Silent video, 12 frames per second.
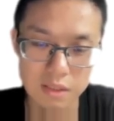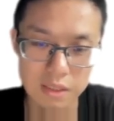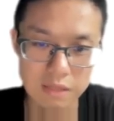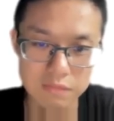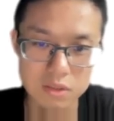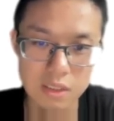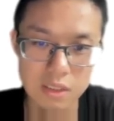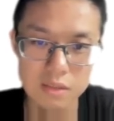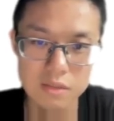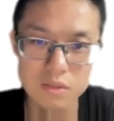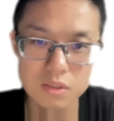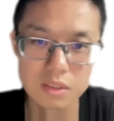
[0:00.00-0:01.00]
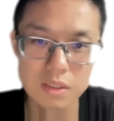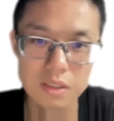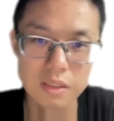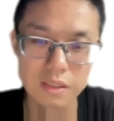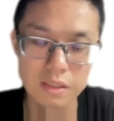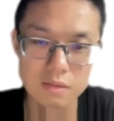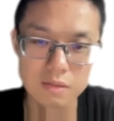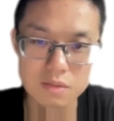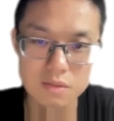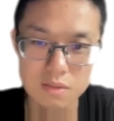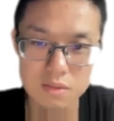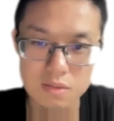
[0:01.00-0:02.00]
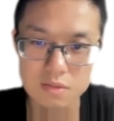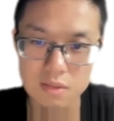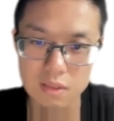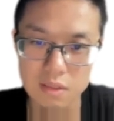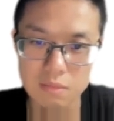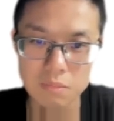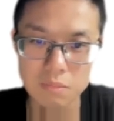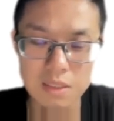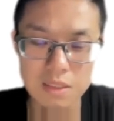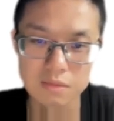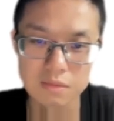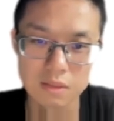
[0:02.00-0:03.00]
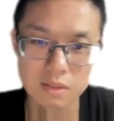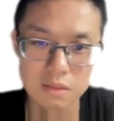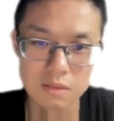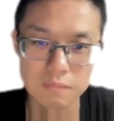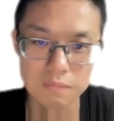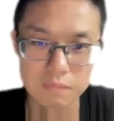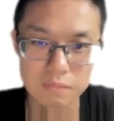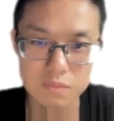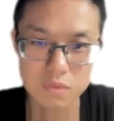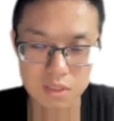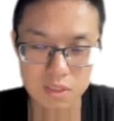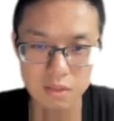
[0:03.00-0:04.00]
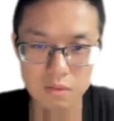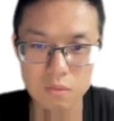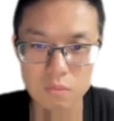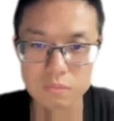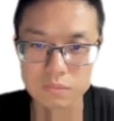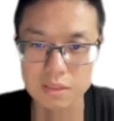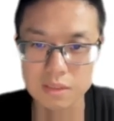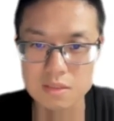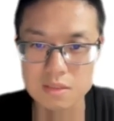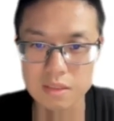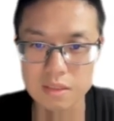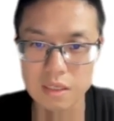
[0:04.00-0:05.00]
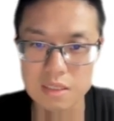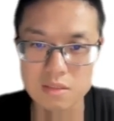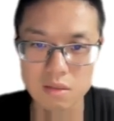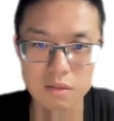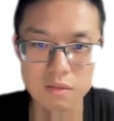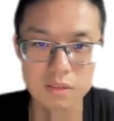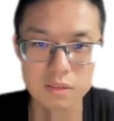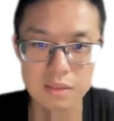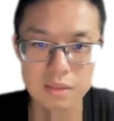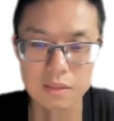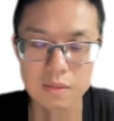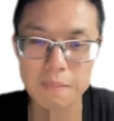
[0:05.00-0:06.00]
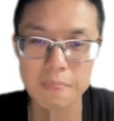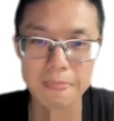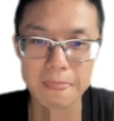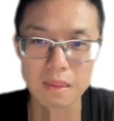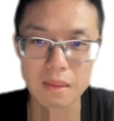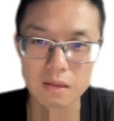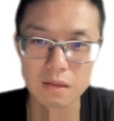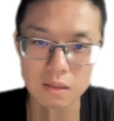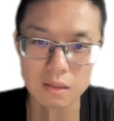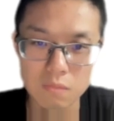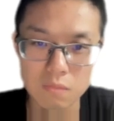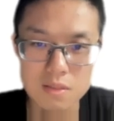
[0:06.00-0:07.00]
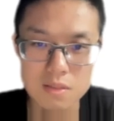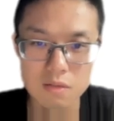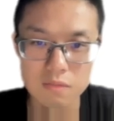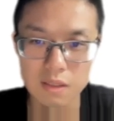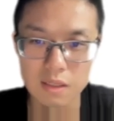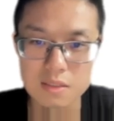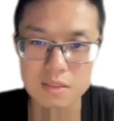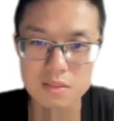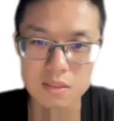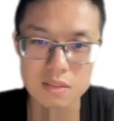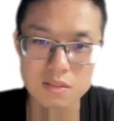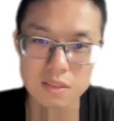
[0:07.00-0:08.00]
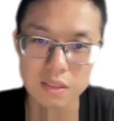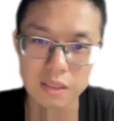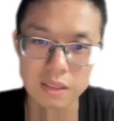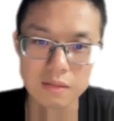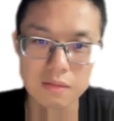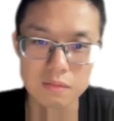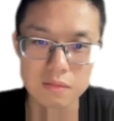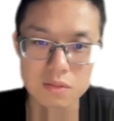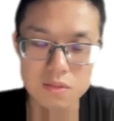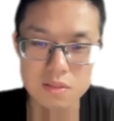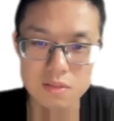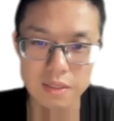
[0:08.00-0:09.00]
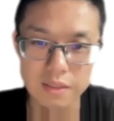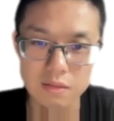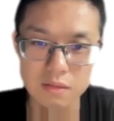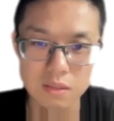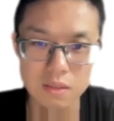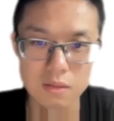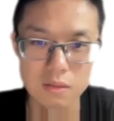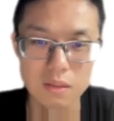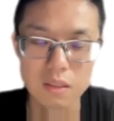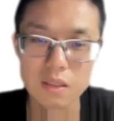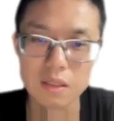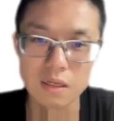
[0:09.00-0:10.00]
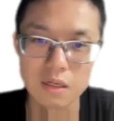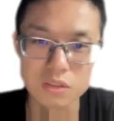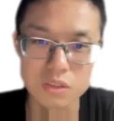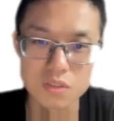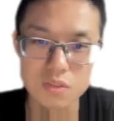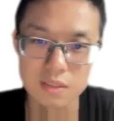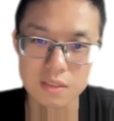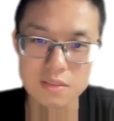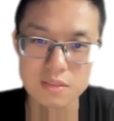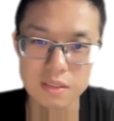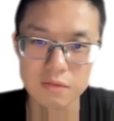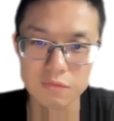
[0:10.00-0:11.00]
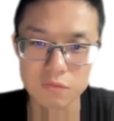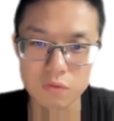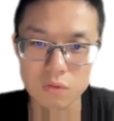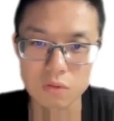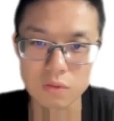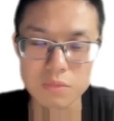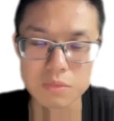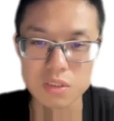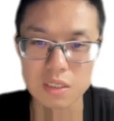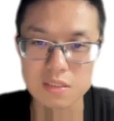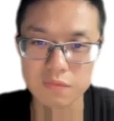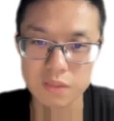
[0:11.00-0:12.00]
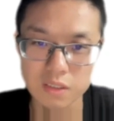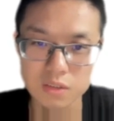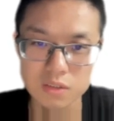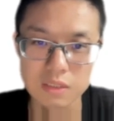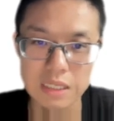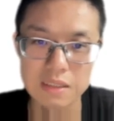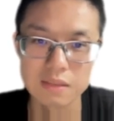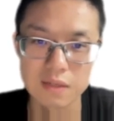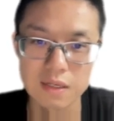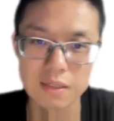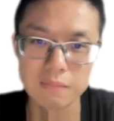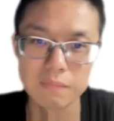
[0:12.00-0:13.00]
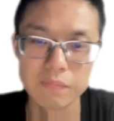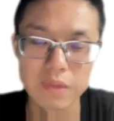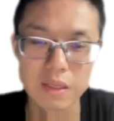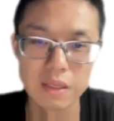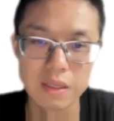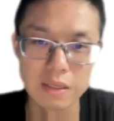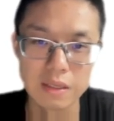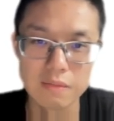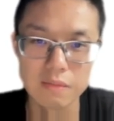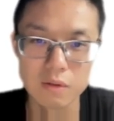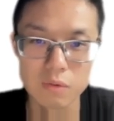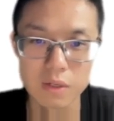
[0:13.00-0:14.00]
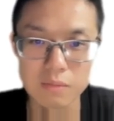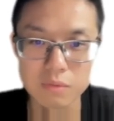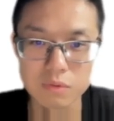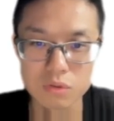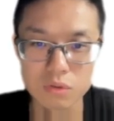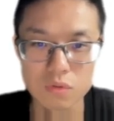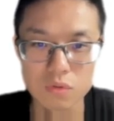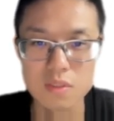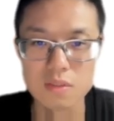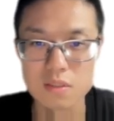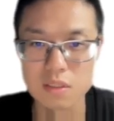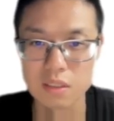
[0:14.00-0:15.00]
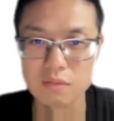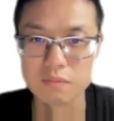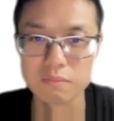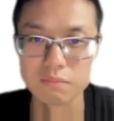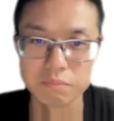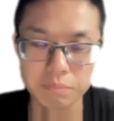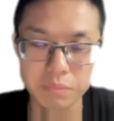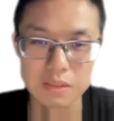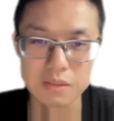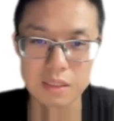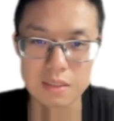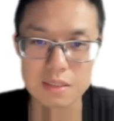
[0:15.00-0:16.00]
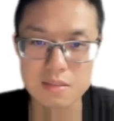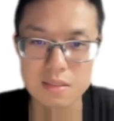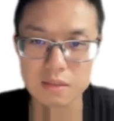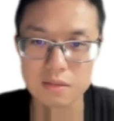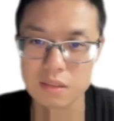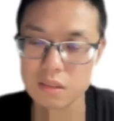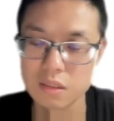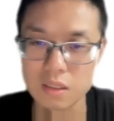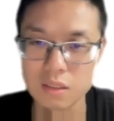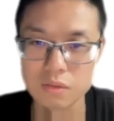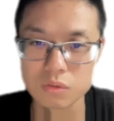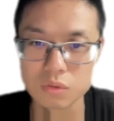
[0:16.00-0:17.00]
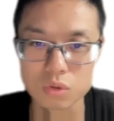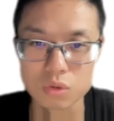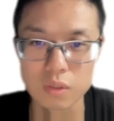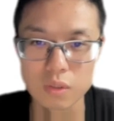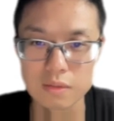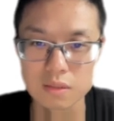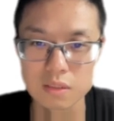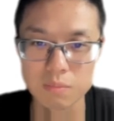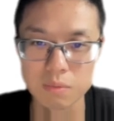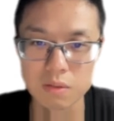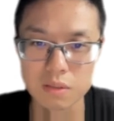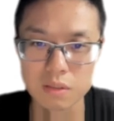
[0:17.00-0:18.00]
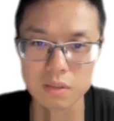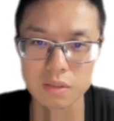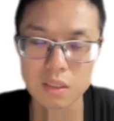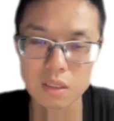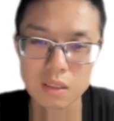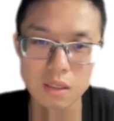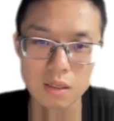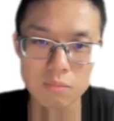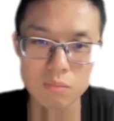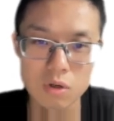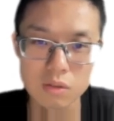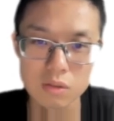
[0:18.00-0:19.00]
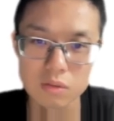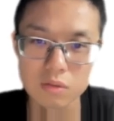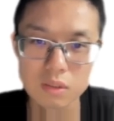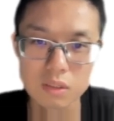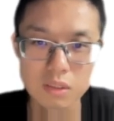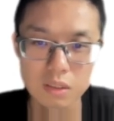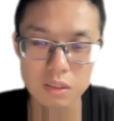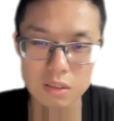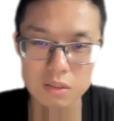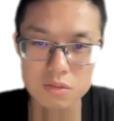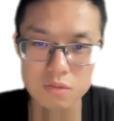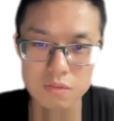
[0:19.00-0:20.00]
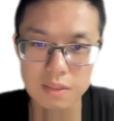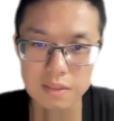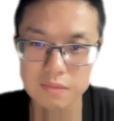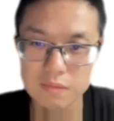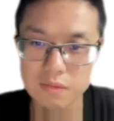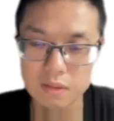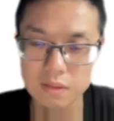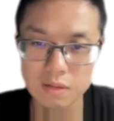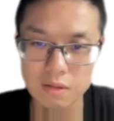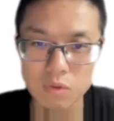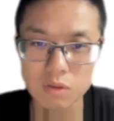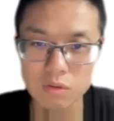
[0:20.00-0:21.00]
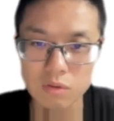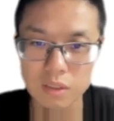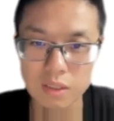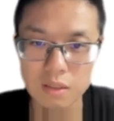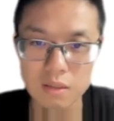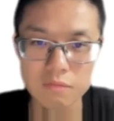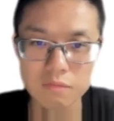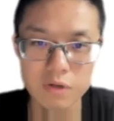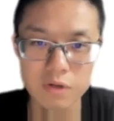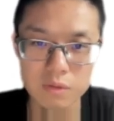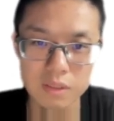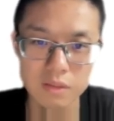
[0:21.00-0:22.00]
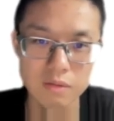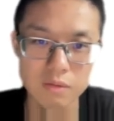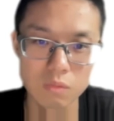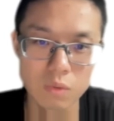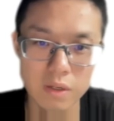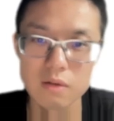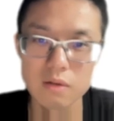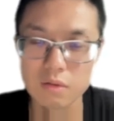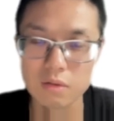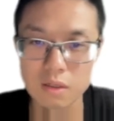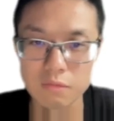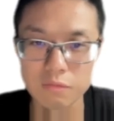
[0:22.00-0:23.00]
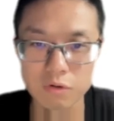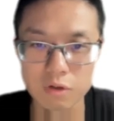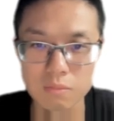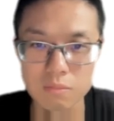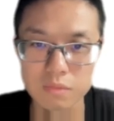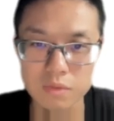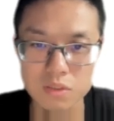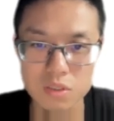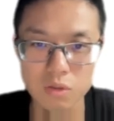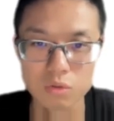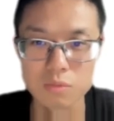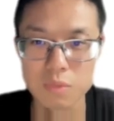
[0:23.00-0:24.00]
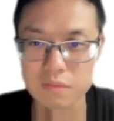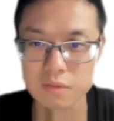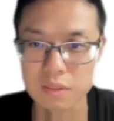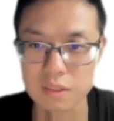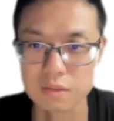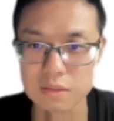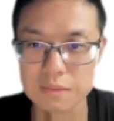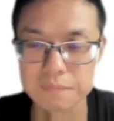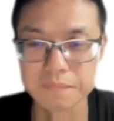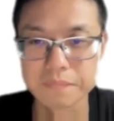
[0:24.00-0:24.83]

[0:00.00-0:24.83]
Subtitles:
They have a challenge, and this is a million scale data set, has a lot of data, 1,000 classes, and this is like the largest data set for image classification at that time. And they were able to using this kind of big data set to train the deep learning model so that the model can learn very well from this huge amount of data.